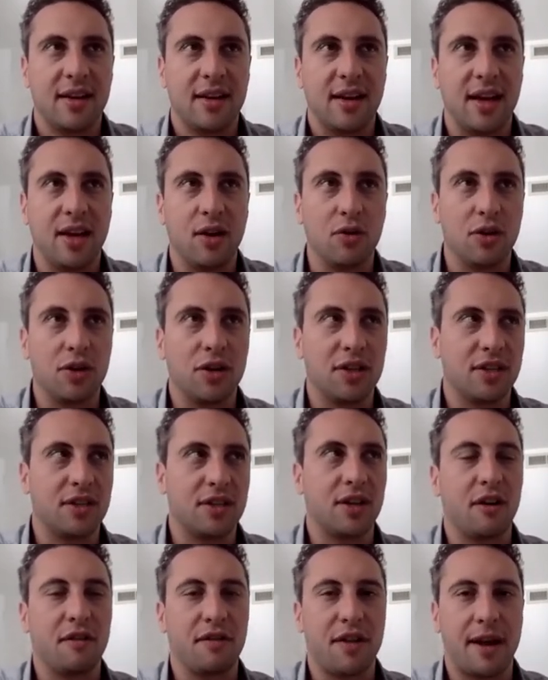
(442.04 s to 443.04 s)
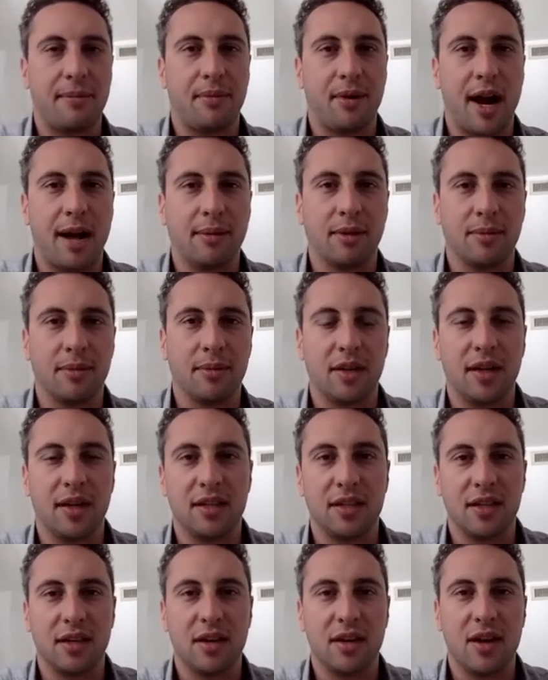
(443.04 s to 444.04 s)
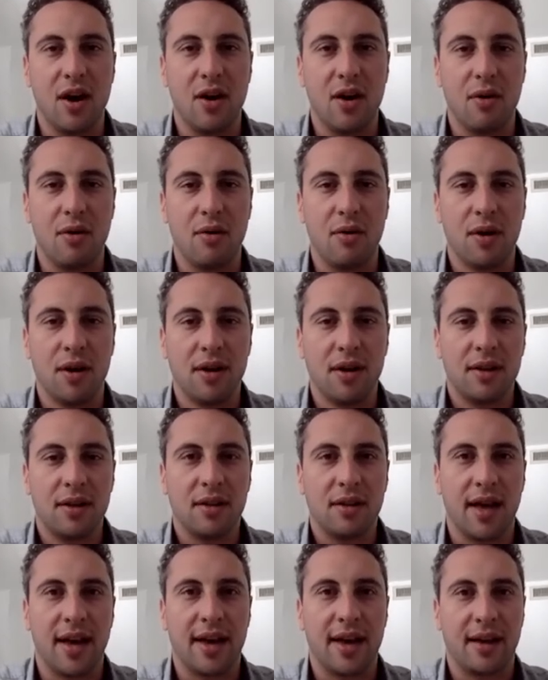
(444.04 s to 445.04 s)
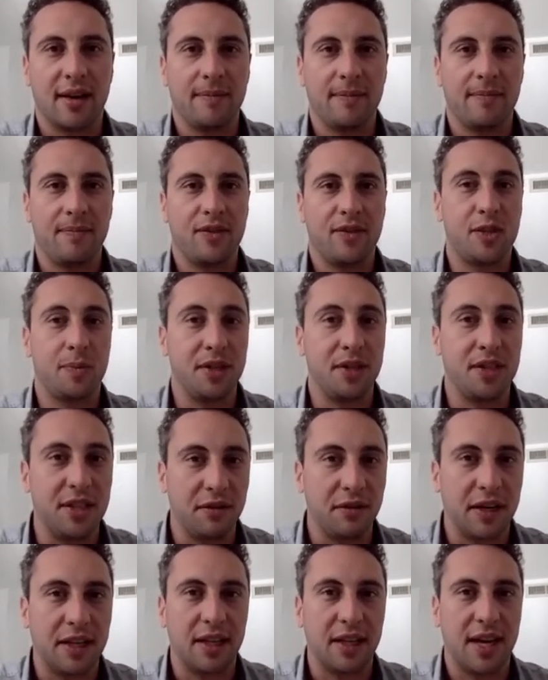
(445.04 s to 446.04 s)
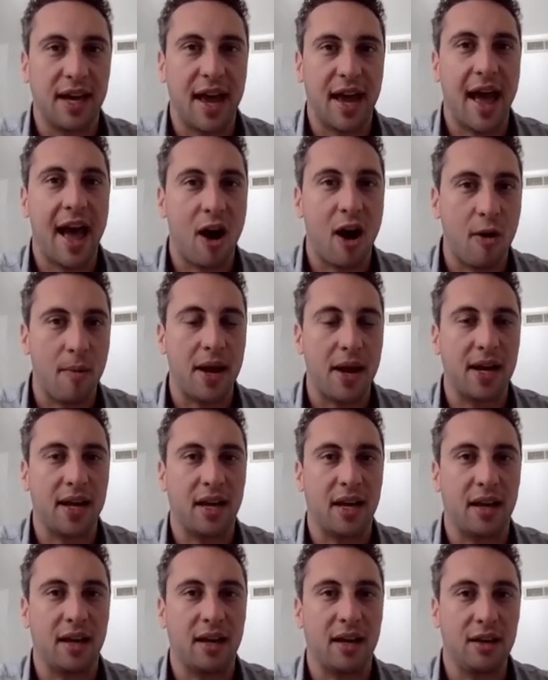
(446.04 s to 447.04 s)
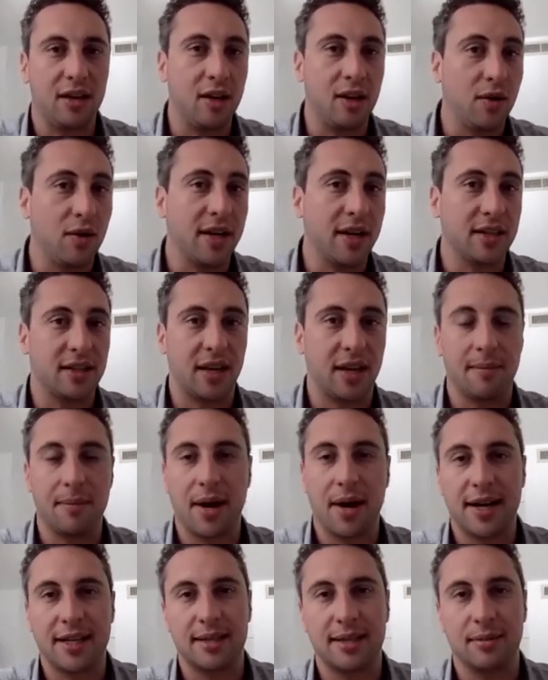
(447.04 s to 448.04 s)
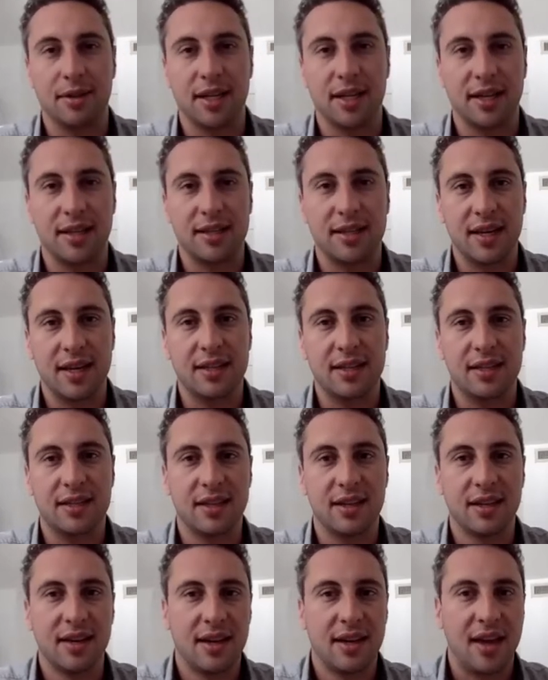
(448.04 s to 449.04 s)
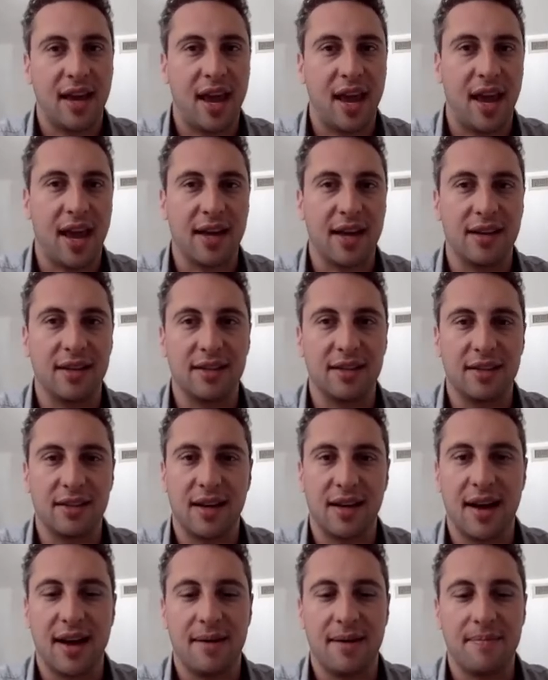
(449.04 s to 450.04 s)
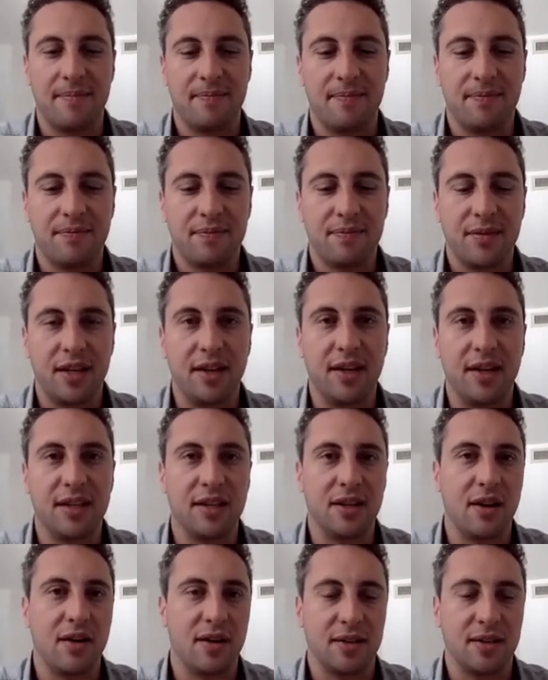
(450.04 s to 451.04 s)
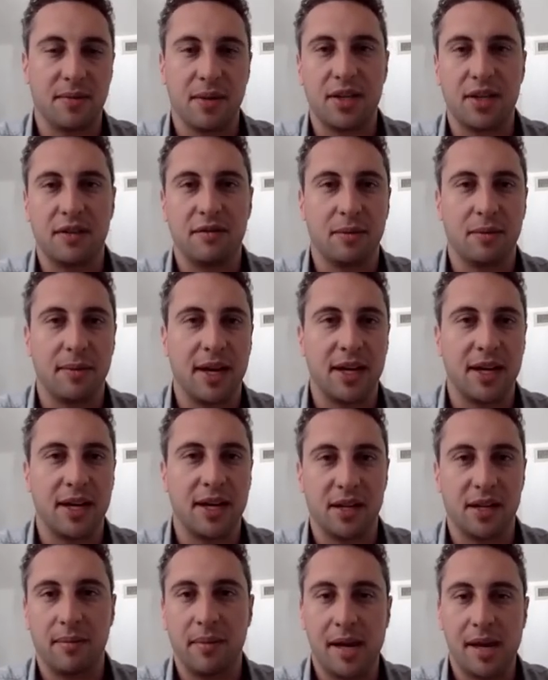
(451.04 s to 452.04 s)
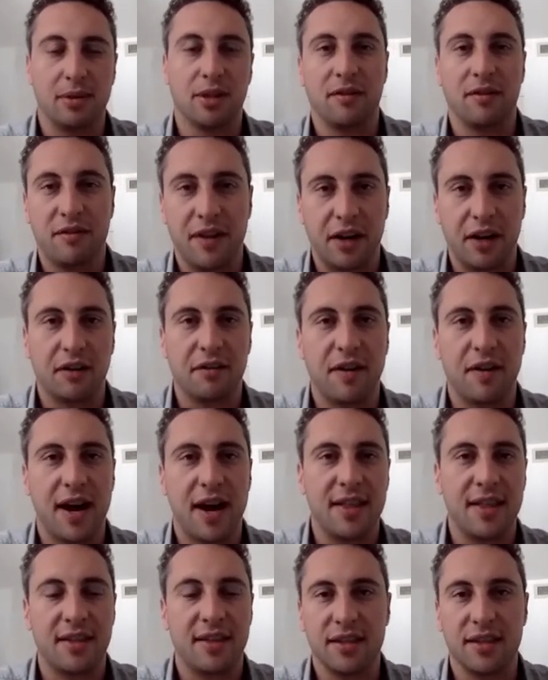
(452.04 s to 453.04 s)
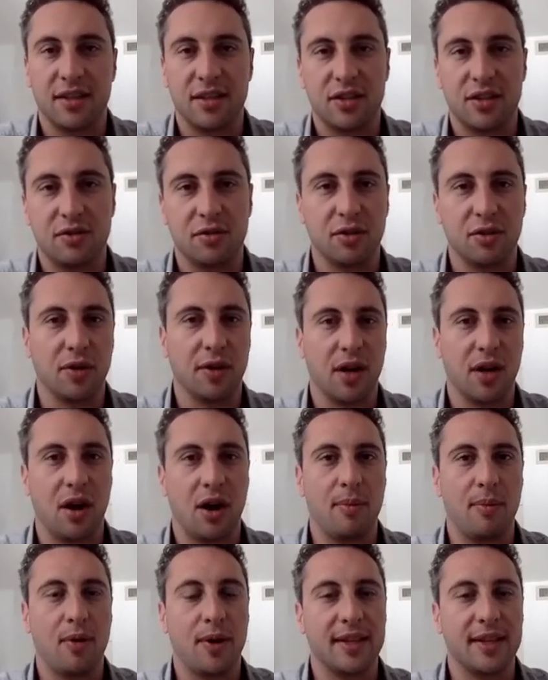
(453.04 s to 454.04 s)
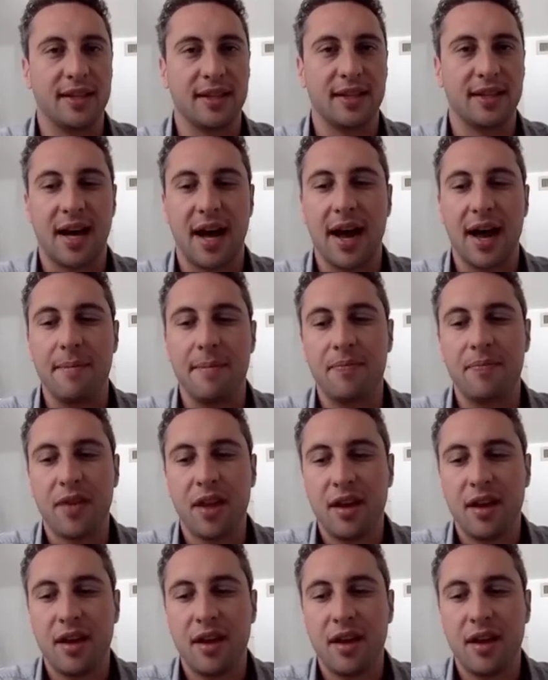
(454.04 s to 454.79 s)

in order to solve that problem, you need to know like specifically how many units can possibly exist. And um, you need to know as much information and be able to verify that this is true at all points in time.